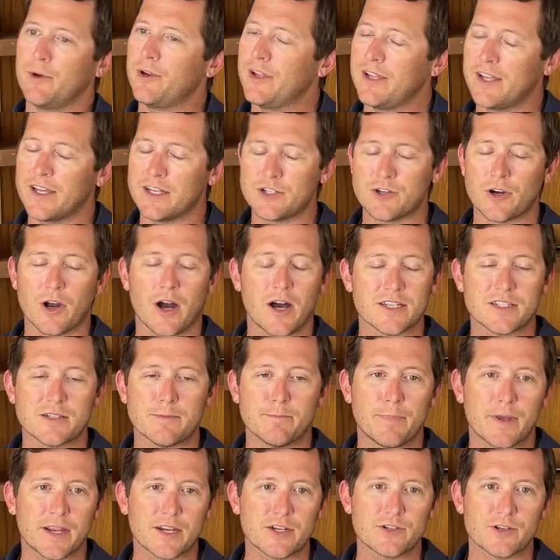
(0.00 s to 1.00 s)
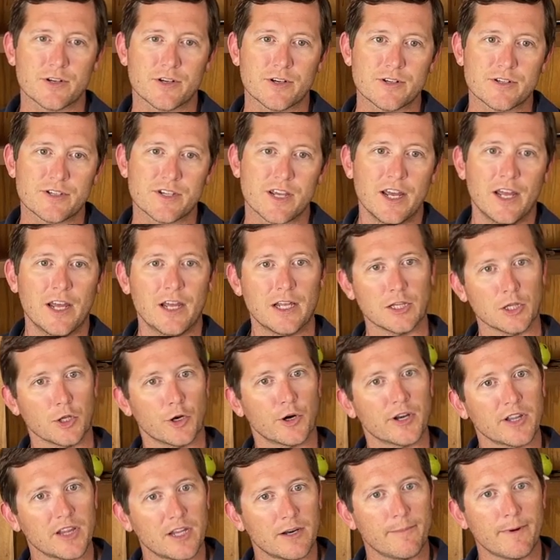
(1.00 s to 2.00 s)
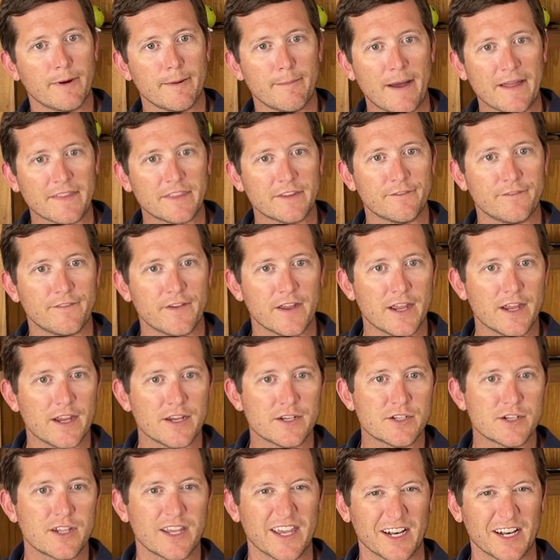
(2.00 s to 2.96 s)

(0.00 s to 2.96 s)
You can get your awesome pictures, learn a little bit about the fish,